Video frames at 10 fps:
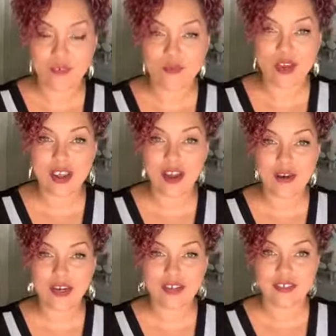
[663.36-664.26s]
for one
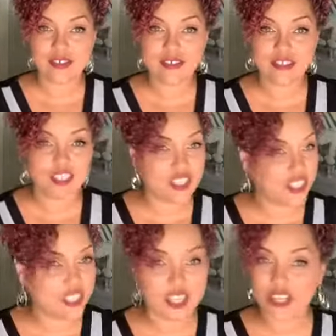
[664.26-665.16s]
hour to
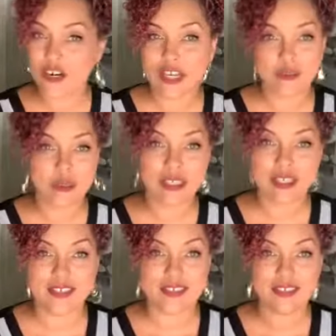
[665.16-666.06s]
share your
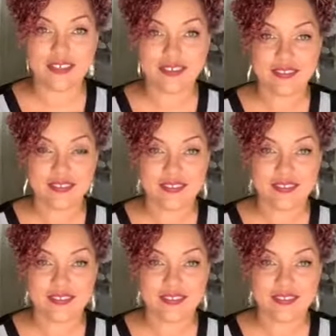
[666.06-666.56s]
expertise.